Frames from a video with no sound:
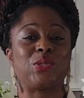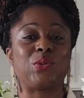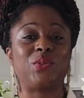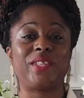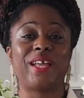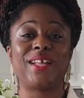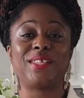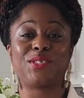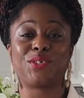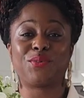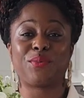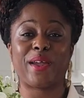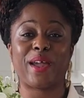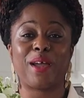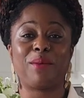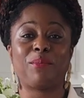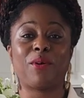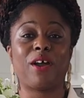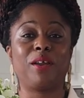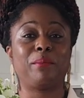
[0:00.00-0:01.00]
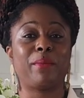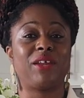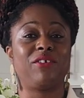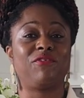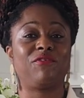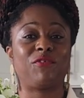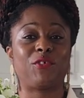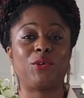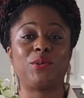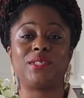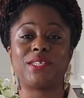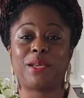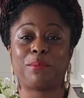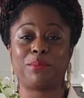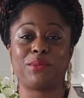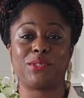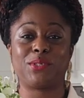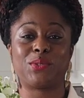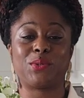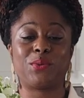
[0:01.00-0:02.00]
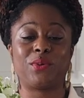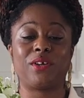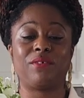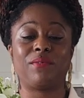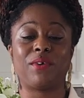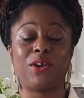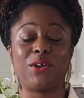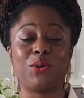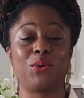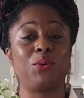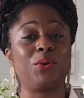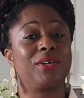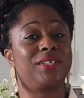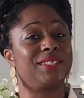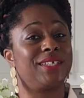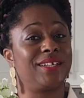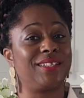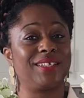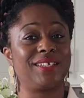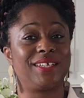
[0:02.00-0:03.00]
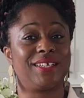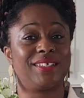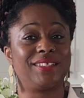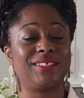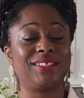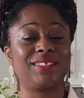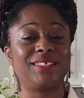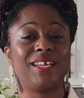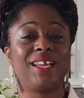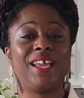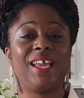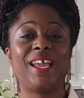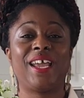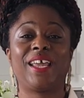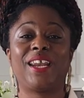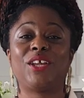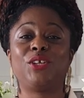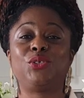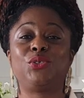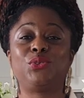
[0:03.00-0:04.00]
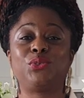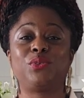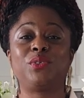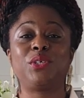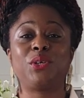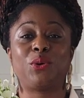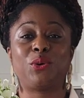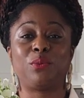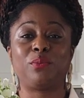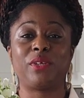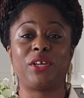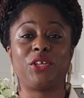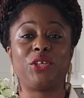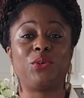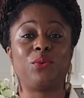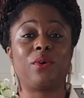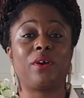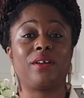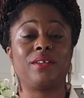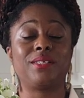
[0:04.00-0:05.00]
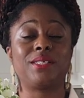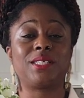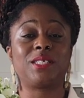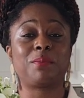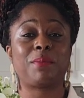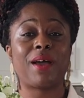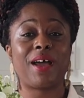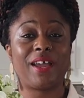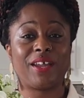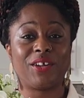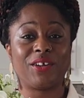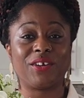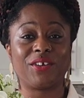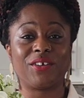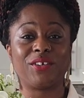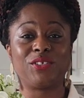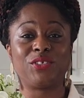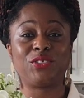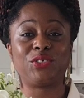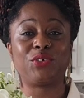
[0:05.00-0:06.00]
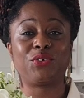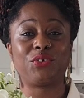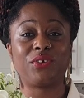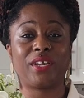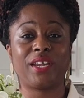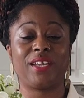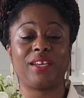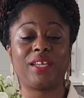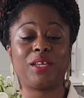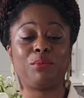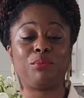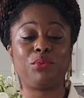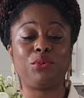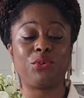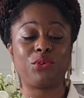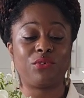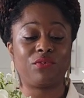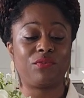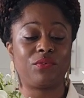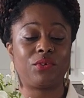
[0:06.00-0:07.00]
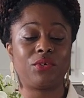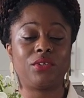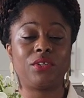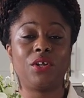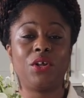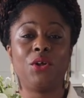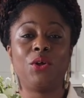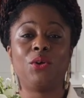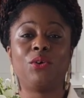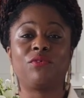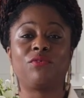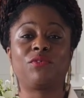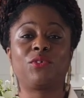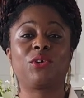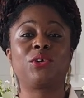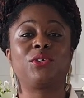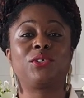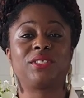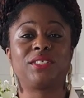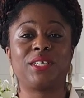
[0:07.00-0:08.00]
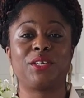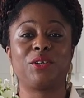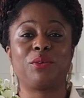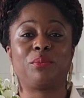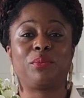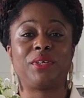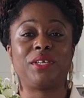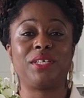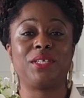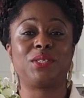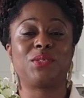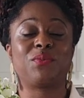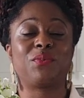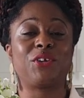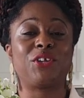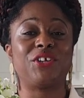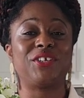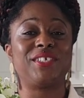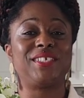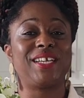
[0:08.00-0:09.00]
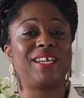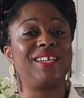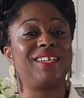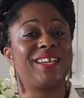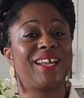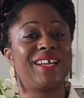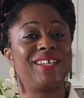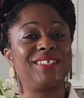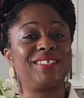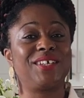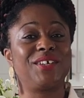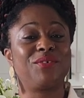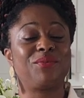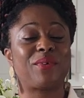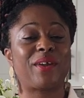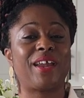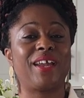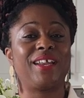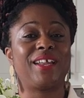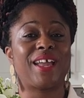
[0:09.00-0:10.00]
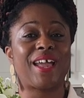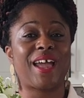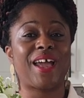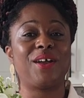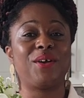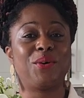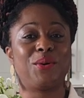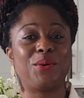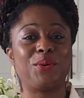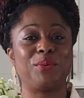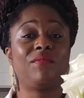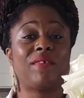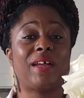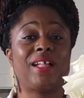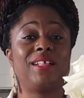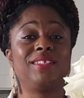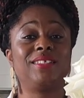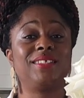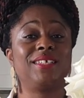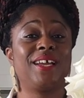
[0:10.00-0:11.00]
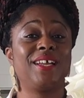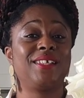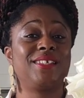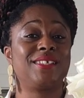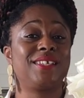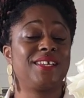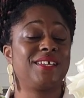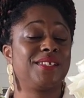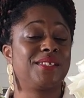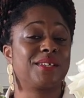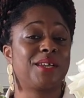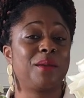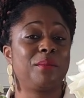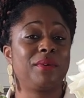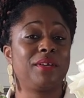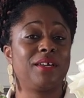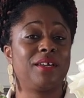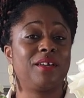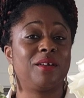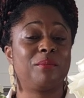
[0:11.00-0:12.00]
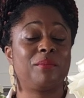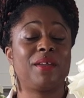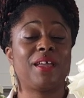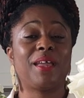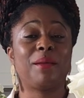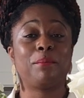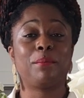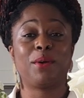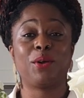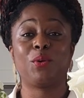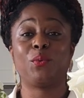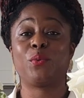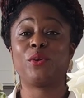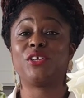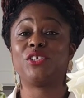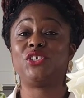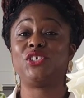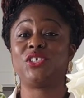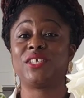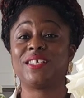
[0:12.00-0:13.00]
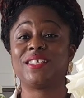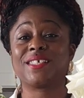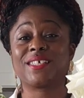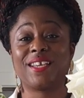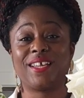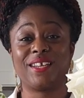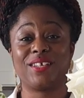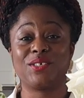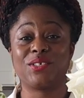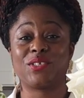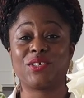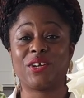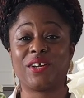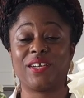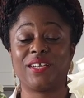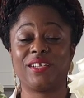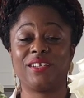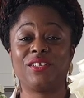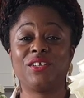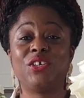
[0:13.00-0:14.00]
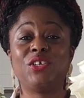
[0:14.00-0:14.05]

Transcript: that's a wrap on my first episode of Uncorked Elegance, and I truly hope that you are inspired to create a beautiful floral centerpiece for your date night done right at home. Valentine's Day is coming up, but we're just getting started.